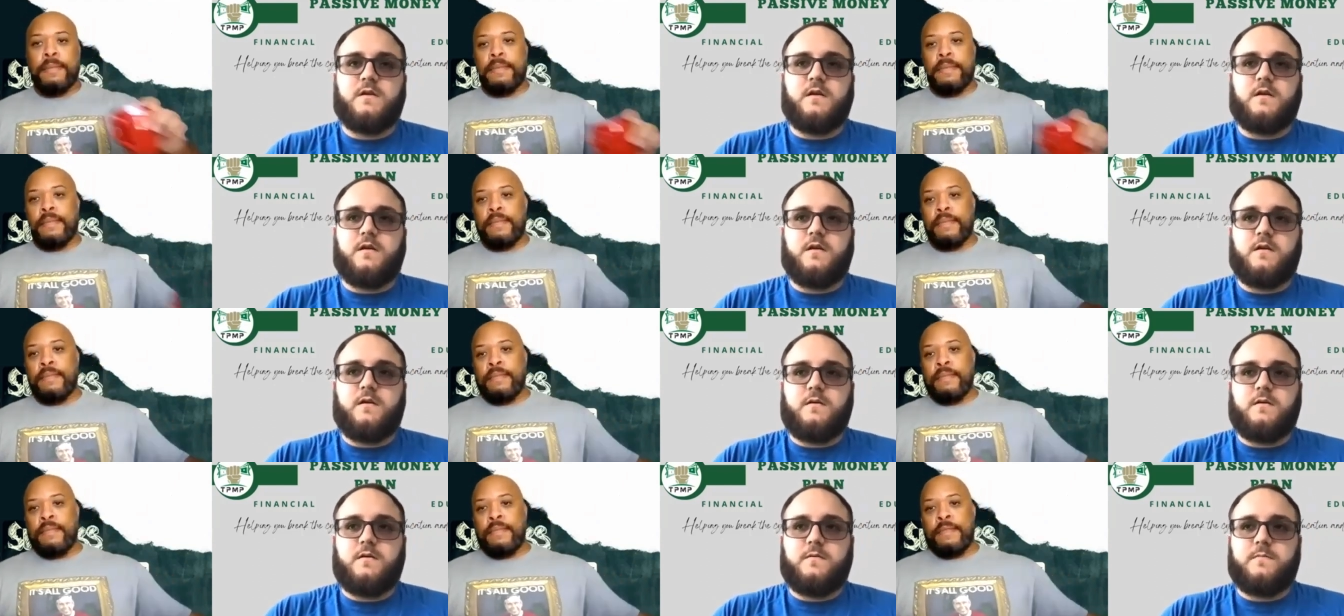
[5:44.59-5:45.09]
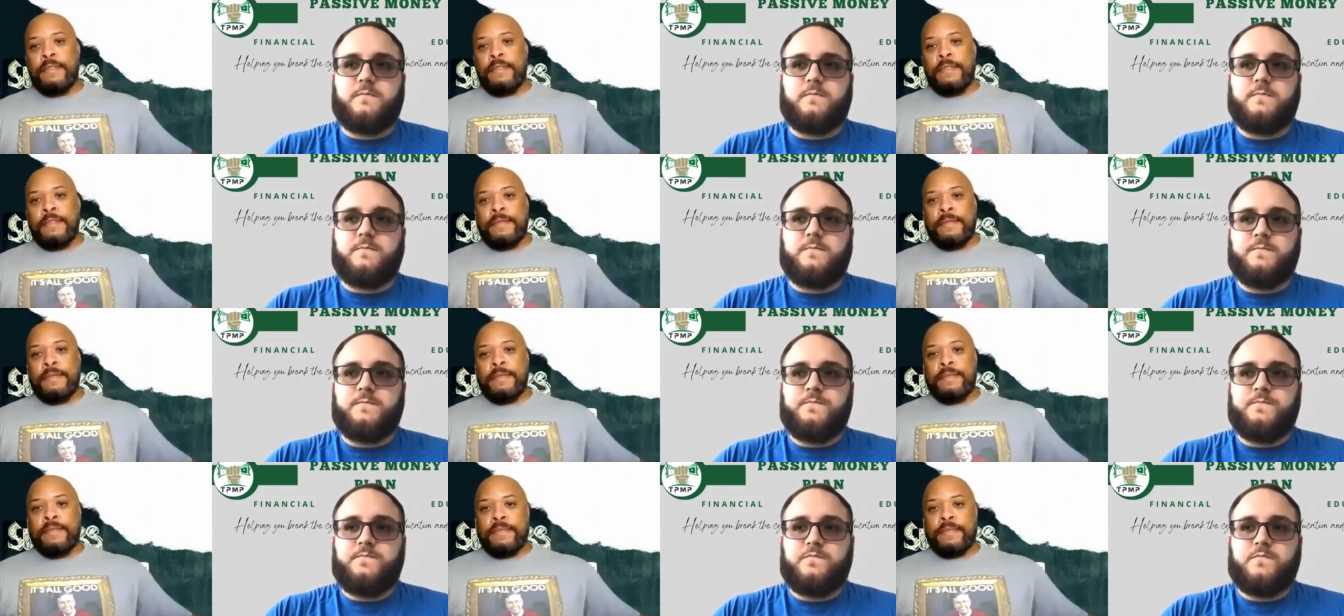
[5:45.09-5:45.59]
Speaker 1: Um,
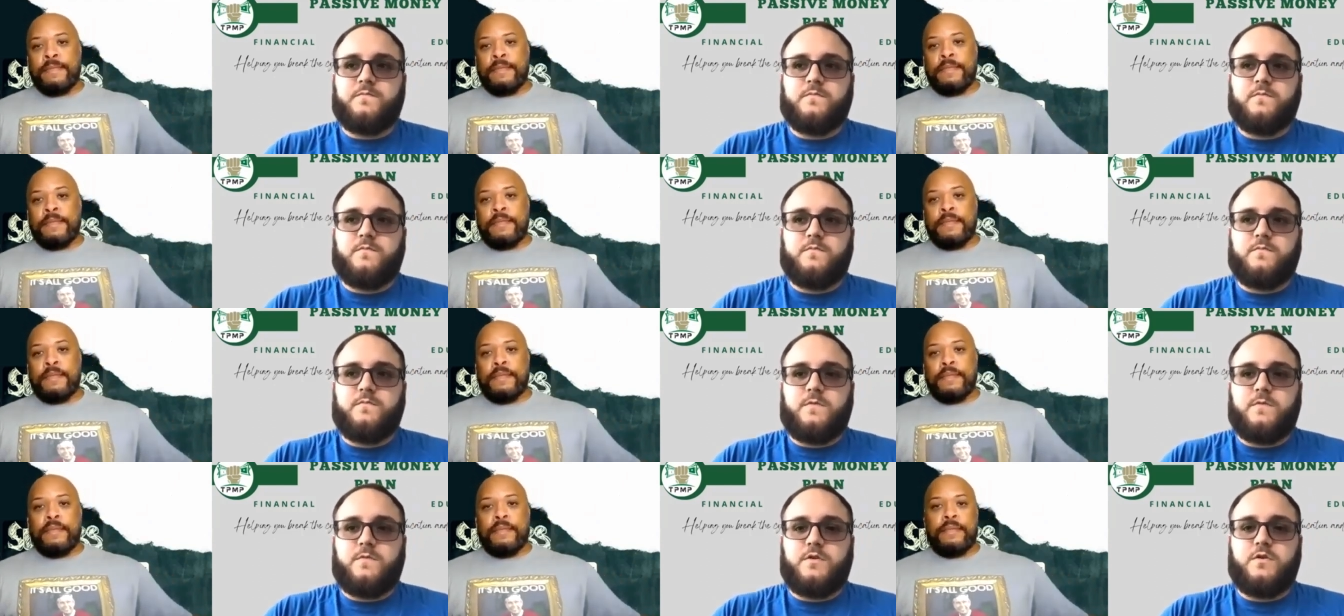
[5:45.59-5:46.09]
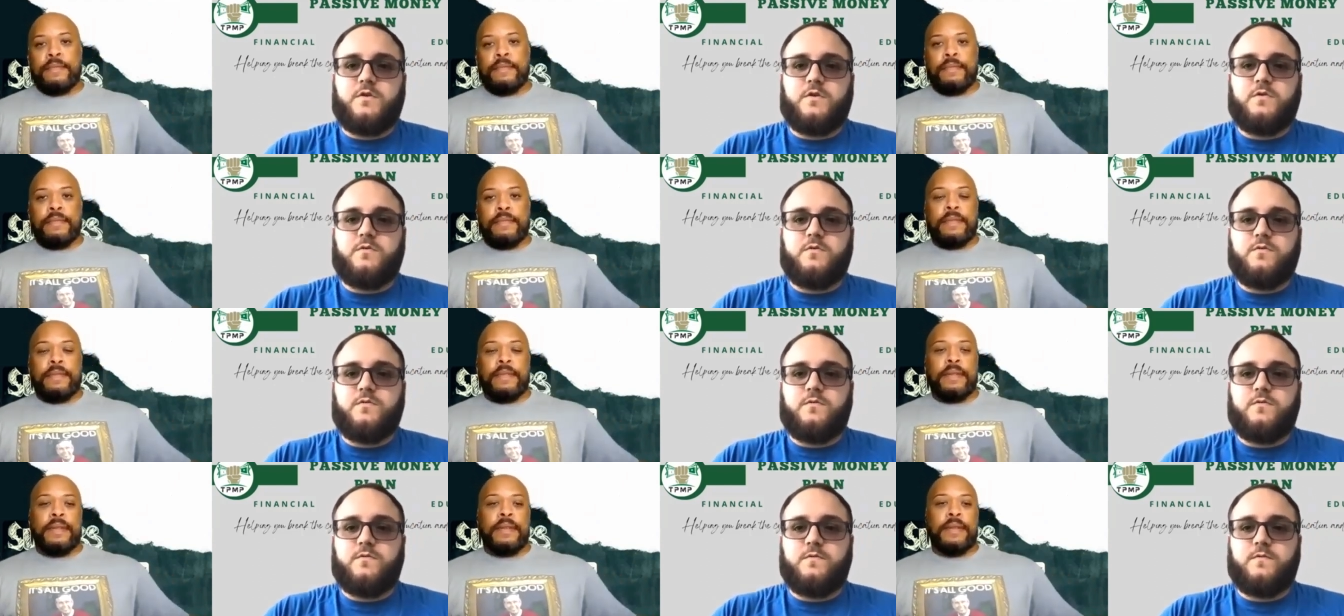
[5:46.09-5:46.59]

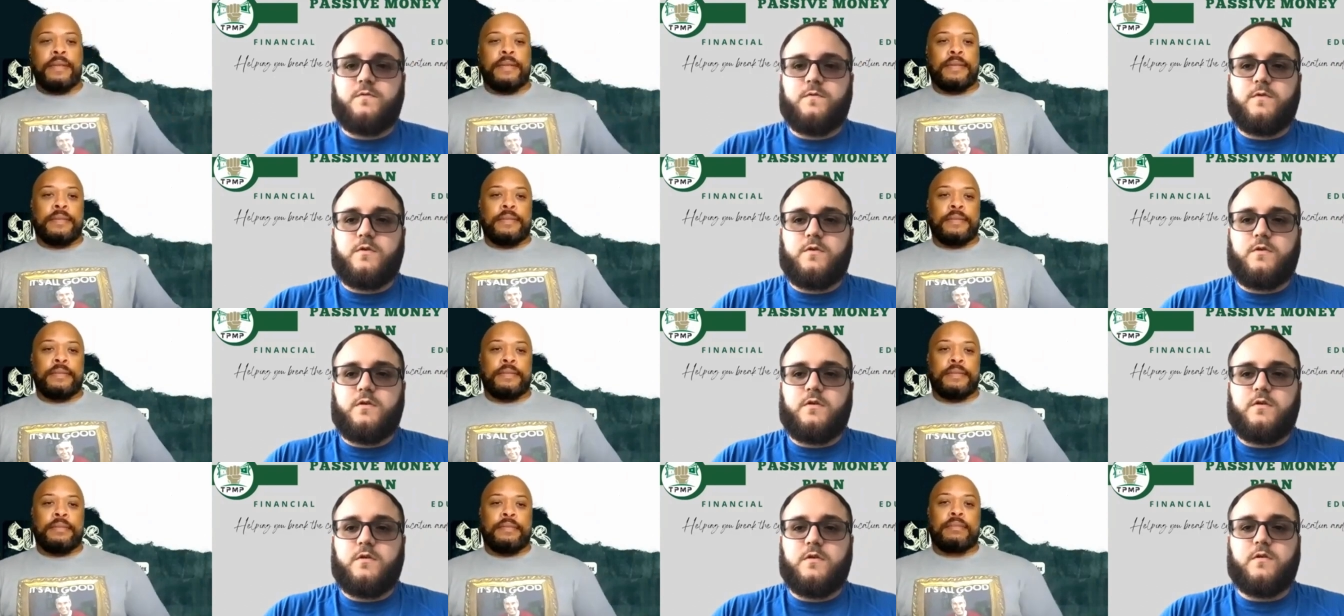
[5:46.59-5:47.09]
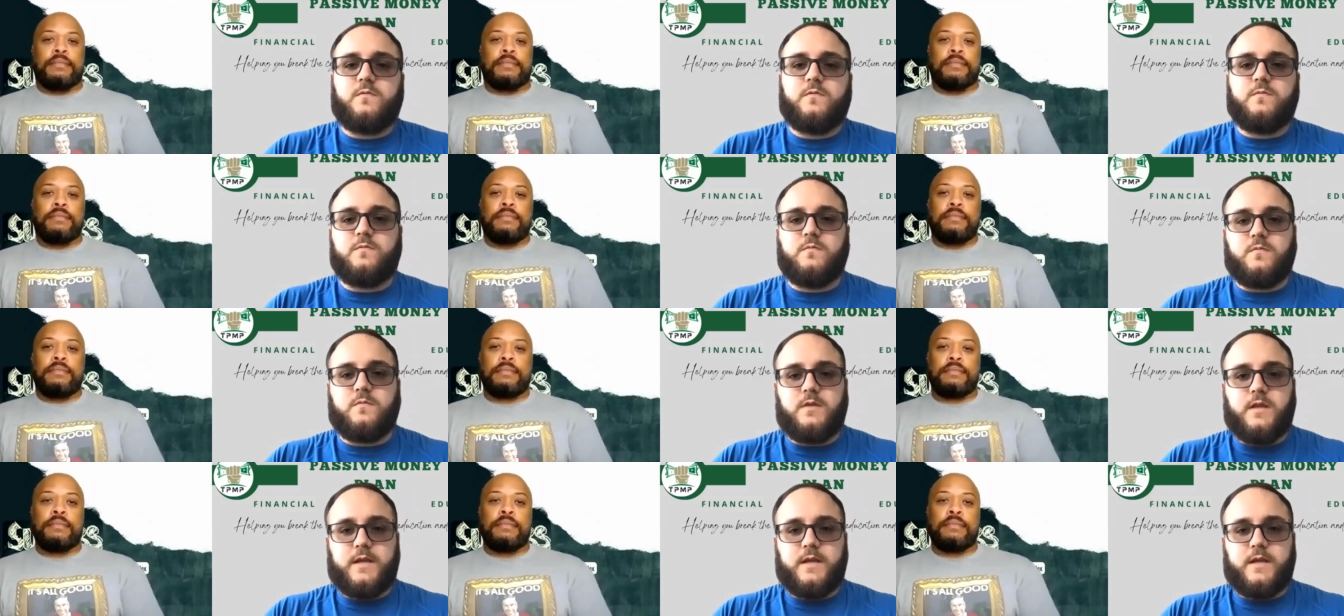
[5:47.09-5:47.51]
you you know,